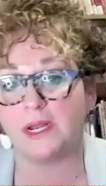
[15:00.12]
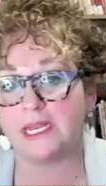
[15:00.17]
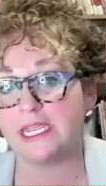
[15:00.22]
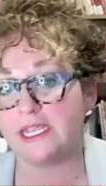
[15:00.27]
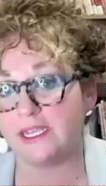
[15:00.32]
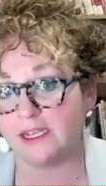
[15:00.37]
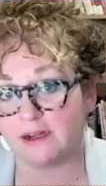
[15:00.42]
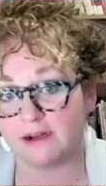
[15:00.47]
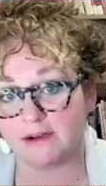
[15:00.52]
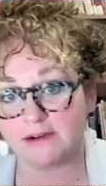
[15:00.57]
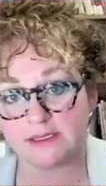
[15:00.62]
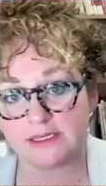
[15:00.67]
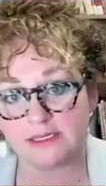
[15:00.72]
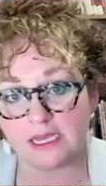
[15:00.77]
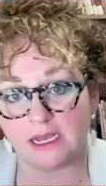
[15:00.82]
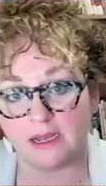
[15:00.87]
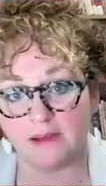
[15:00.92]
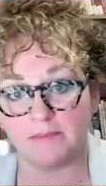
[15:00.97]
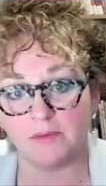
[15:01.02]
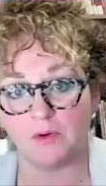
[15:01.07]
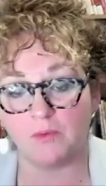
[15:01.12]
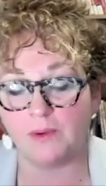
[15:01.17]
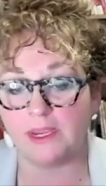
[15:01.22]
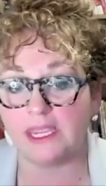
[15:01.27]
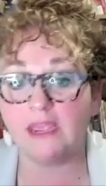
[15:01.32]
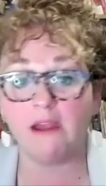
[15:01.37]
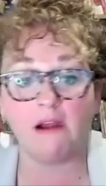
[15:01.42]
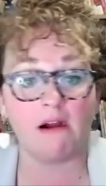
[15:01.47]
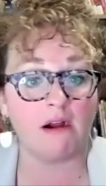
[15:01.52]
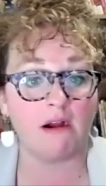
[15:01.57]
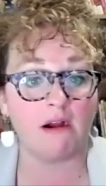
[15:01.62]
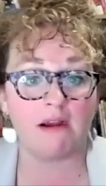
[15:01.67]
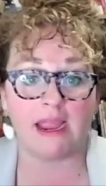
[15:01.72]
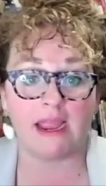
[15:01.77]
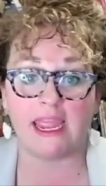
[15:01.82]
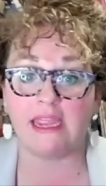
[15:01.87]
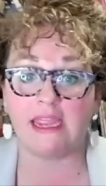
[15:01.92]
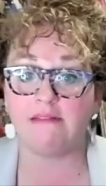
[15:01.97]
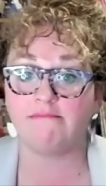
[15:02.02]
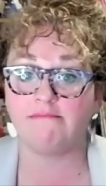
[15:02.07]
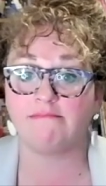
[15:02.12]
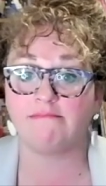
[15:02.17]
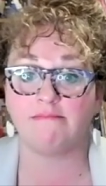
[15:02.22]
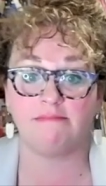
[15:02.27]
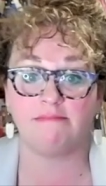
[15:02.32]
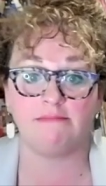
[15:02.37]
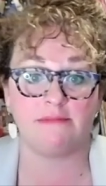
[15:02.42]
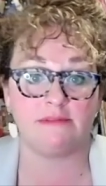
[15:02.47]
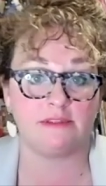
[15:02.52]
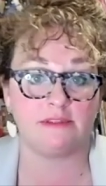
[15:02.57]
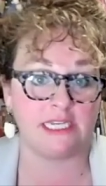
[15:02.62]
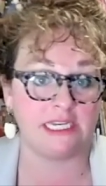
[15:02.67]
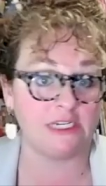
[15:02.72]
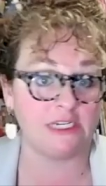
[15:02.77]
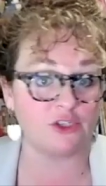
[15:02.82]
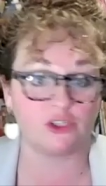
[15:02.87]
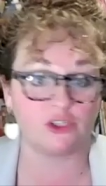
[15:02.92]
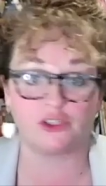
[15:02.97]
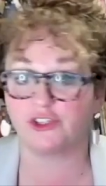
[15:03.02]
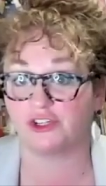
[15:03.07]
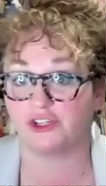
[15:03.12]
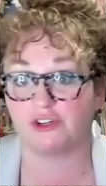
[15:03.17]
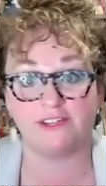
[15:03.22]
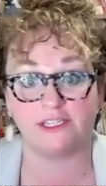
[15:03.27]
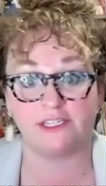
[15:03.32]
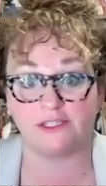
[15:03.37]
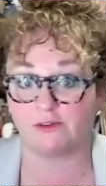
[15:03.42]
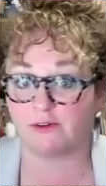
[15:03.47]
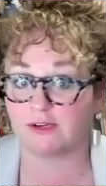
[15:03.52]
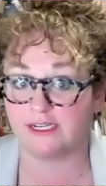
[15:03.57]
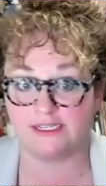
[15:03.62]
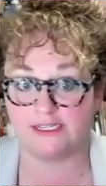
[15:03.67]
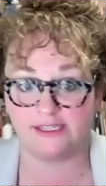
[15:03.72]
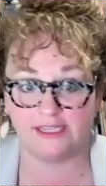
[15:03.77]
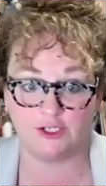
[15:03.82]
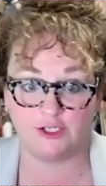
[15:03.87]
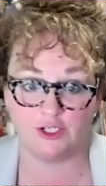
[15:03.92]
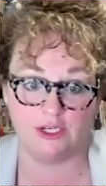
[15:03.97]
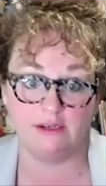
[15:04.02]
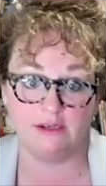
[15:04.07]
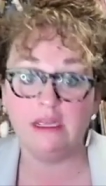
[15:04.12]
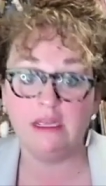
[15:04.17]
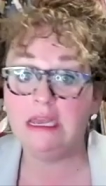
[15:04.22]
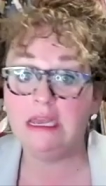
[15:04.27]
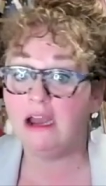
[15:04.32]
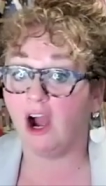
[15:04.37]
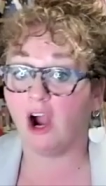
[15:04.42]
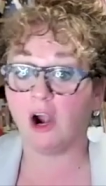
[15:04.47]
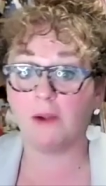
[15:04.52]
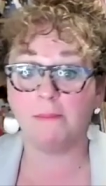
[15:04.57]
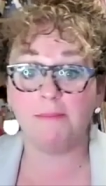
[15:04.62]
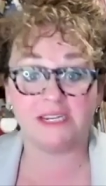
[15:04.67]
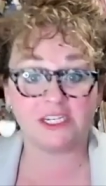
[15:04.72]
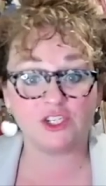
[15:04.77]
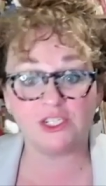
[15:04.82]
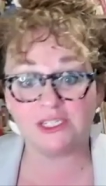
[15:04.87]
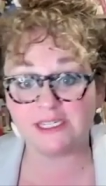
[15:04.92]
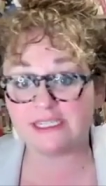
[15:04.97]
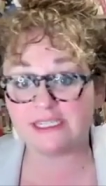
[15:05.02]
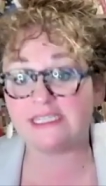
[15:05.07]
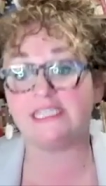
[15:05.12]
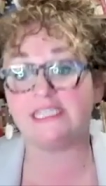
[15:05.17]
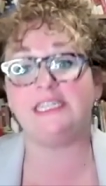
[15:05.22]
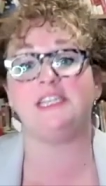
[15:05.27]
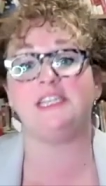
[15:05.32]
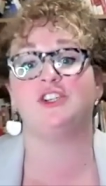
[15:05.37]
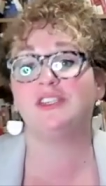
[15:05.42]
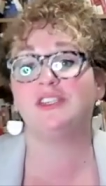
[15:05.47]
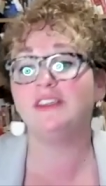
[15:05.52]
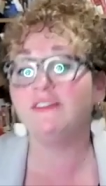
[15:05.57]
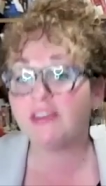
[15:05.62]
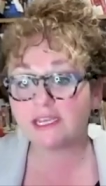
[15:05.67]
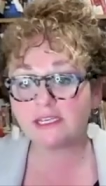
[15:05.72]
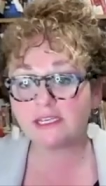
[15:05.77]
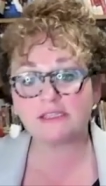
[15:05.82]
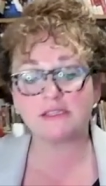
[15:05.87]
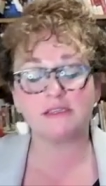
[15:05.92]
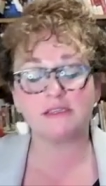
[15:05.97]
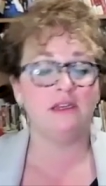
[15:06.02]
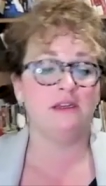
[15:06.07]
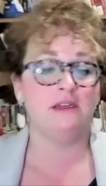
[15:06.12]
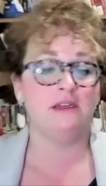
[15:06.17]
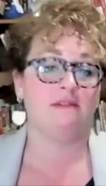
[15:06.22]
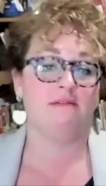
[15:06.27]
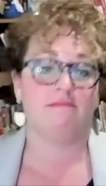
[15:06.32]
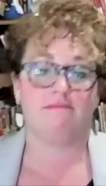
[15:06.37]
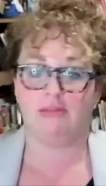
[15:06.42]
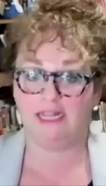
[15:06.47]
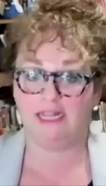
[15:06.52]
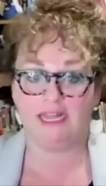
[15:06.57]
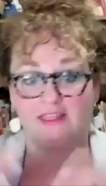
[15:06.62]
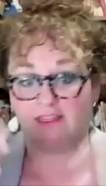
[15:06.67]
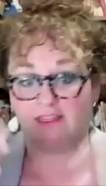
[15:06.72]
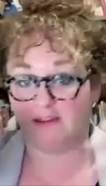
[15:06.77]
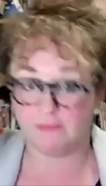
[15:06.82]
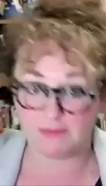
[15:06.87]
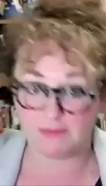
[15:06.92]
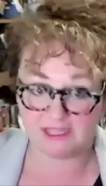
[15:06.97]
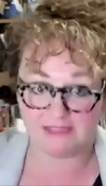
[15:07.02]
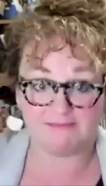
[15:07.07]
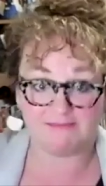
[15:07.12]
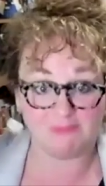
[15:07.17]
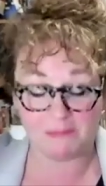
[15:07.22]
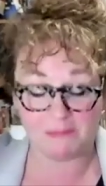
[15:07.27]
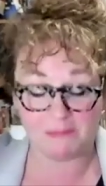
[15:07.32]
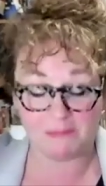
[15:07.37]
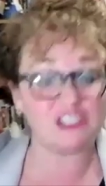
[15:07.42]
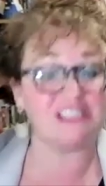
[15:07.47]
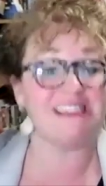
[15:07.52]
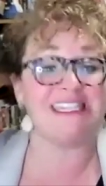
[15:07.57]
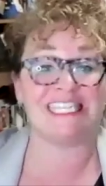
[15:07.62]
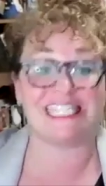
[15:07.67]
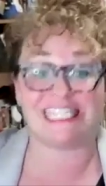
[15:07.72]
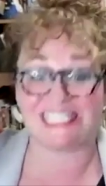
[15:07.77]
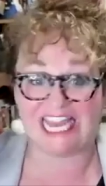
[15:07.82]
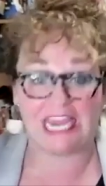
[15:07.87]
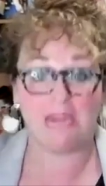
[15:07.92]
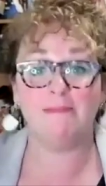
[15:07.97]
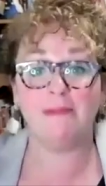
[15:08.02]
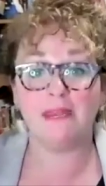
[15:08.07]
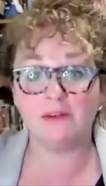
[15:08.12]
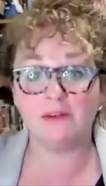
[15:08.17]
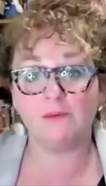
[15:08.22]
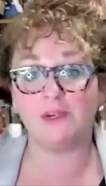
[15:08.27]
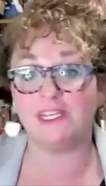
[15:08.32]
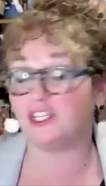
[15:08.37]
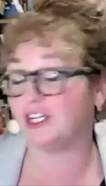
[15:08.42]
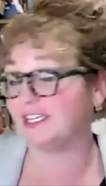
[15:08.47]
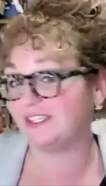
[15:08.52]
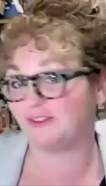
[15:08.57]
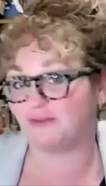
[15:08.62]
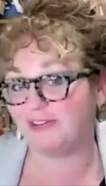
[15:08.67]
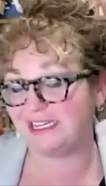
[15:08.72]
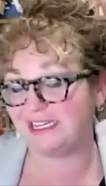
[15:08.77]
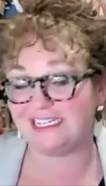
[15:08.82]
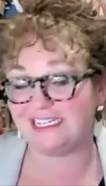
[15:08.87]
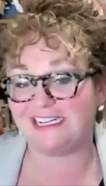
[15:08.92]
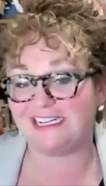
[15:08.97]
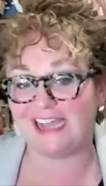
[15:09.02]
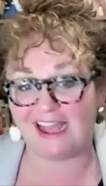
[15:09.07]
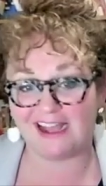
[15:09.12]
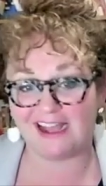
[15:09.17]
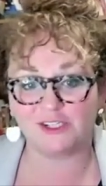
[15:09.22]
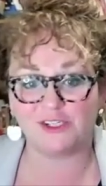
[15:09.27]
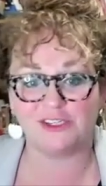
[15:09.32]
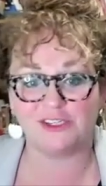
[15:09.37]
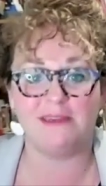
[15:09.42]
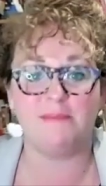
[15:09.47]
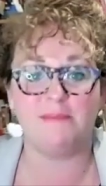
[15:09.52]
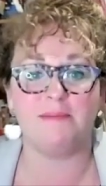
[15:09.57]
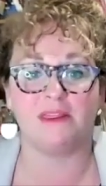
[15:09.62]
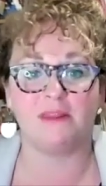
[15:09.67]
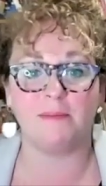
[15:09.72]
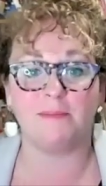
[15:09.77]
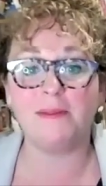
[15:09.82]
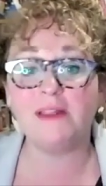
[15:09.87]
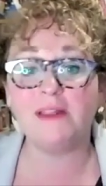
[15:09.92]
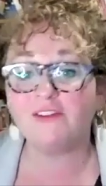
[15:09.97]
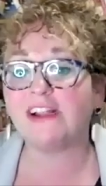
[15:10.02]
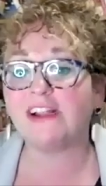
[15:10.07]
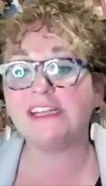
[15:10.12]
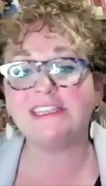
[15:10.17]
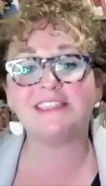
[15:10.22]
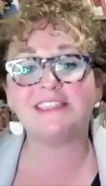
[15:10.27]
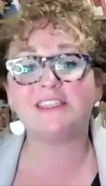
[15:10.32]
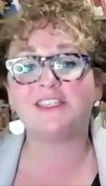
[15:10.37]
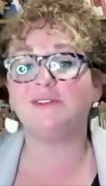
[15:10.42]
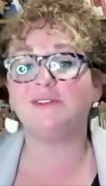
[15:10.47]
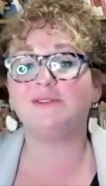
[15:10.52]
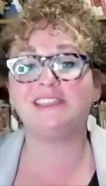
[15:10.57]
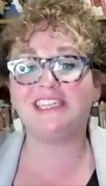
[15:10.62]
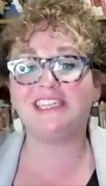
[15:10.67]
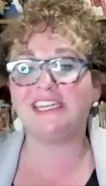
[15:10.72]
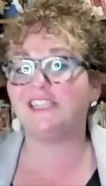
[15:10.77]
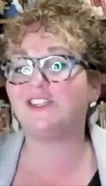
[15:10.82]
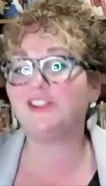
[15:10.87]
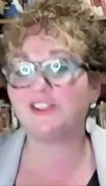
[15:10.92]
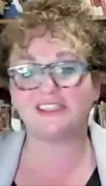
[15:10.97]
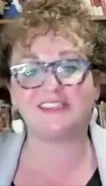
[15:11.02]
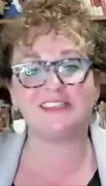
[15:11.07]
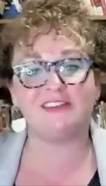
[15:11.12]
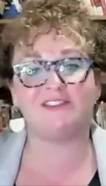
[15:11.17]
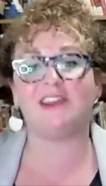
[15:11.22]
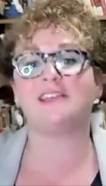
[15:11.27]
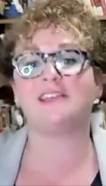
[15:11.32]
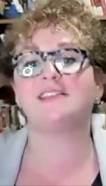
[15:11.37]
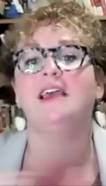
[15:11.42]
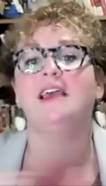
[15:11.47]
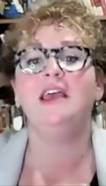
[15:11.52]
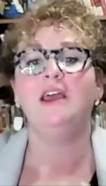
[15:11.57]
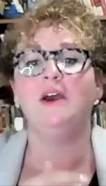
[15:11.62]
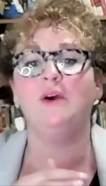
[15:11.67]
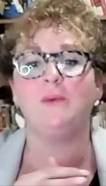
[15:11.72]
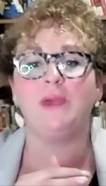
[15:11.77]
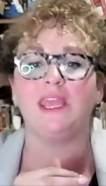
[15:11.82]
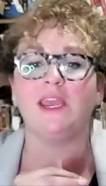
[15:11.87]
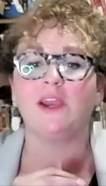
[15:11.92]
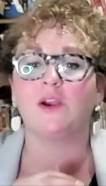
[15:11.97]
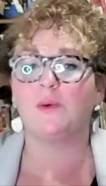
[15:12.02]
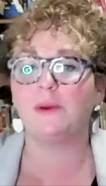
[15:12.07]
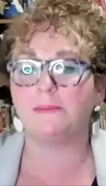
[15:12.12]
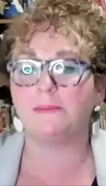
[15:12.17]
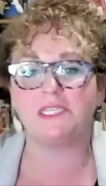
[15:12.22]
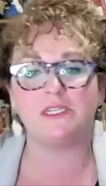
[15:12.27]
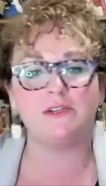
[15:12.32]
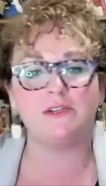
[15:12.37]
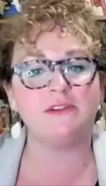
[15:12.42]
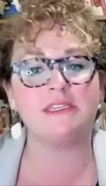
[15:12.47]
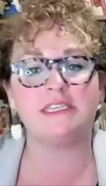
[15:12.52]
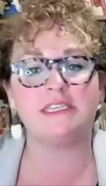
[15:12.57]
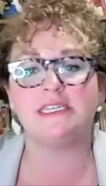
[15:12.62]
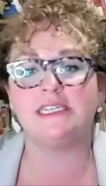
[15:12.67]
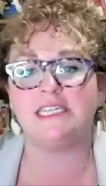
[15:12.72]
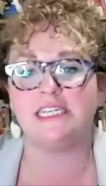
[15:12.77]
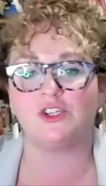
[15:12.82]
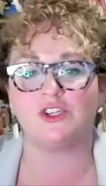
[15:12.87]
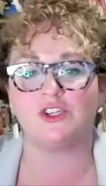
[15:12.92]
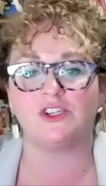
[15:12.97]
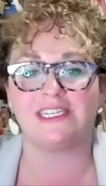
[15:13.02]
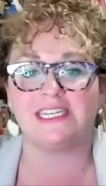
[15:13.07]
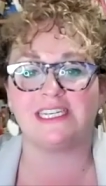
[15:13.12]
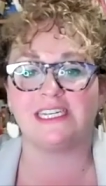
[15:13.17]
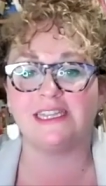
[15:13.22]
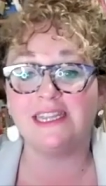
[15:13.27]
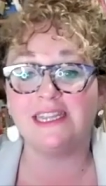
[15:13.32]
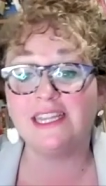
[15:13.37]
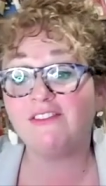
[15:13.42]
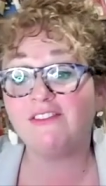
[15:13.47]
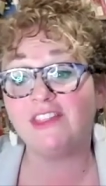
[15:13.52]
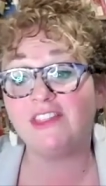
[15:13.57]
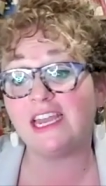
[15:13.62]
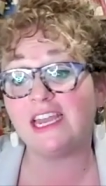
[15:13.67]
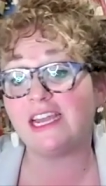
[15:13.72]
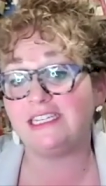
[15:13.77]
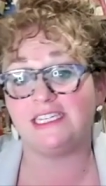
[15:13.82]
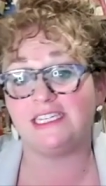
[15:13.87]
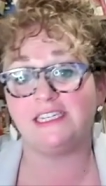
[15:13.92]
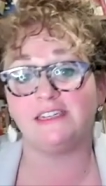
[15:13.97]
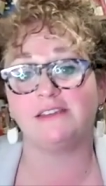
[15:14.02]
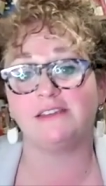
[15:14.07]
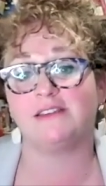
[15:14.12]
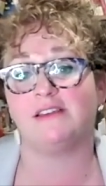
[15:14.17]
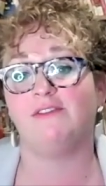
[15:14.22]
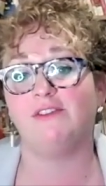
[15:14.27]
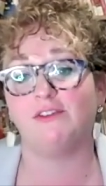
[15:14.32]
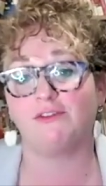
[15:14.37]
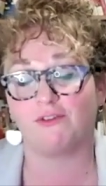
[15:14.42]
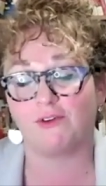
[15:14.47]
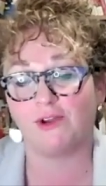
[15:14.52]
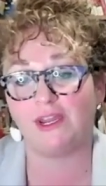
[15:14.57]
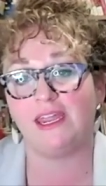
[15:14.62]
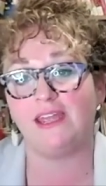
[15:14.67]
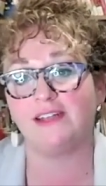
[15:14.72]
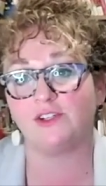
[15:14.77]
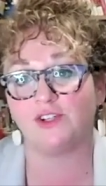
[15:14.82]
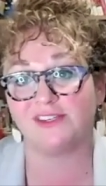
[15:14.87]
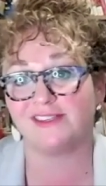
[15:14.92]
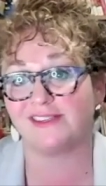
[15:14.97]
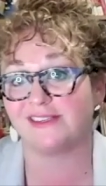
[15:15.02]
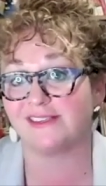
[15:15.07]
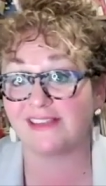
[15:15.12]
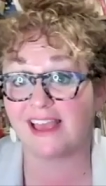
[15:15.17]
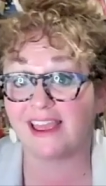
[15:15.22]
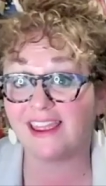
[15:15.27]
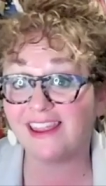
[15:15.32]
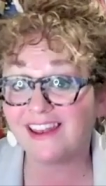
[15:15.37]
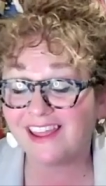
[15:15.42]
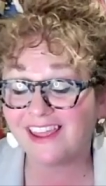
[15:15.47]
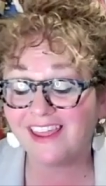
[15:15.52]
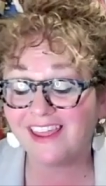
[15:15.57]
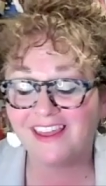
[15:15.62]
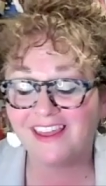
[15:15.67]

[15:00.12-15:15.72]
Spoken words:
years. We are a teacher service organization. Our mission is to teach civics. Like the mission statement, we just redid it actually, but the Bill of Rights Institute teaches civics. We equip students and teachers to live the ideals of a free and just society.